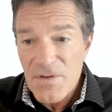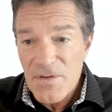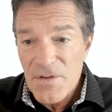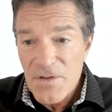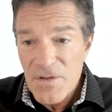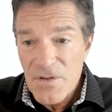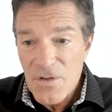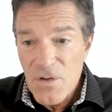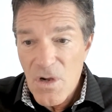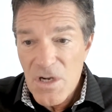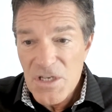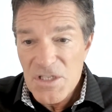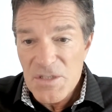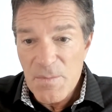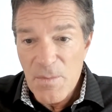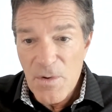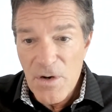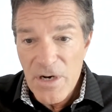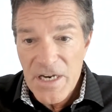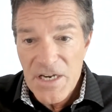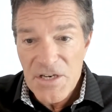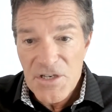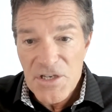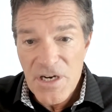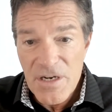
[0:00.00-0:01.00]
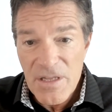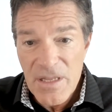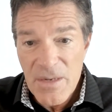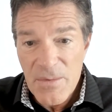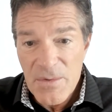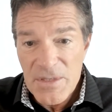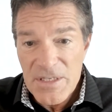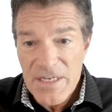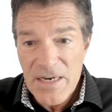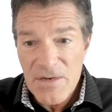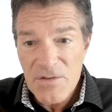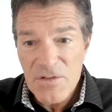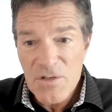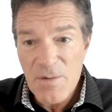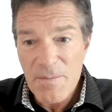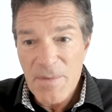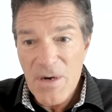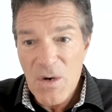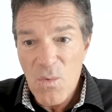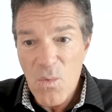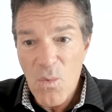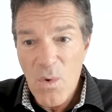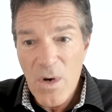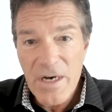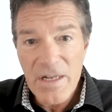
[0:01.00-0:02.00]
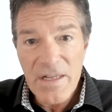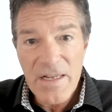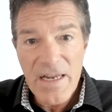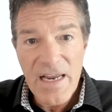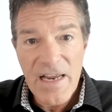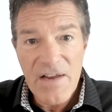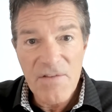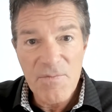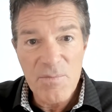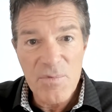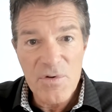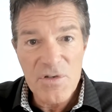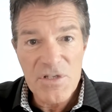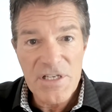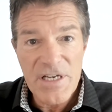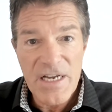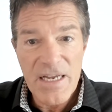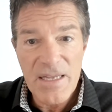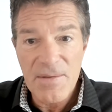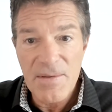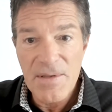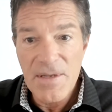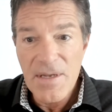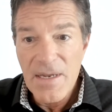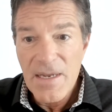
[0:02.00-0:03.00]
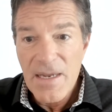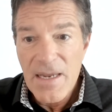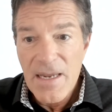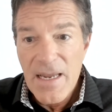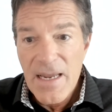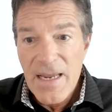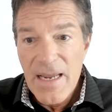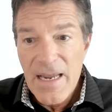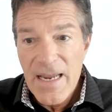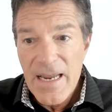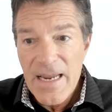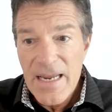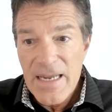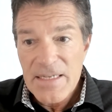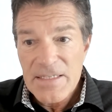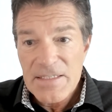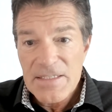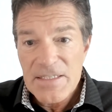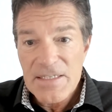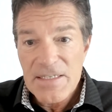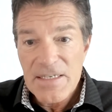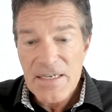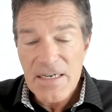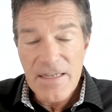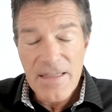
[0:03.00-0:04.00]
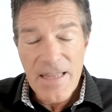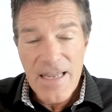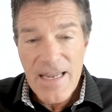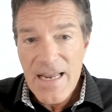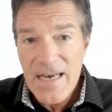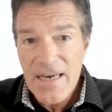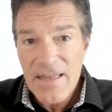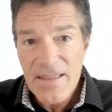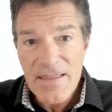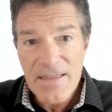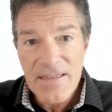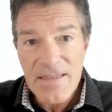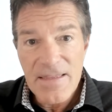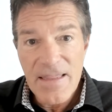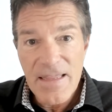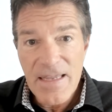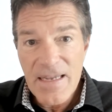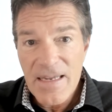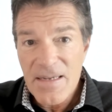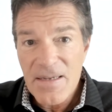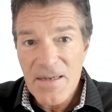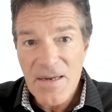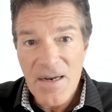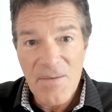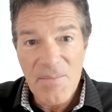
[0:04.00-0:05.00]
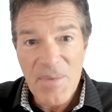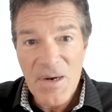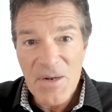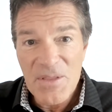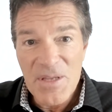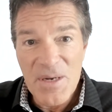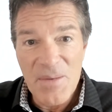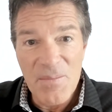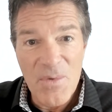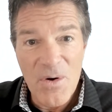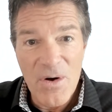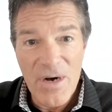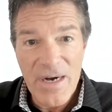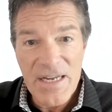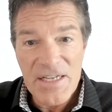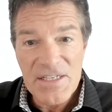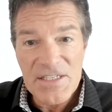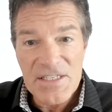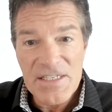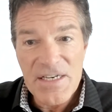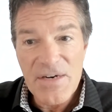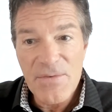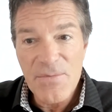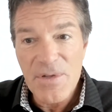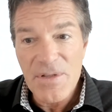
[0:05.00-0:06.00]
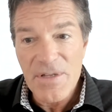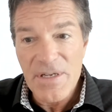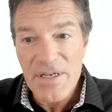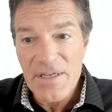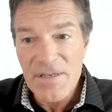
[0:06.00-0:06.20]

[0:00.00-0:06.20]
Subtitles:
lost market share. They were down to about 1.5%. And they had to think about their markets differently.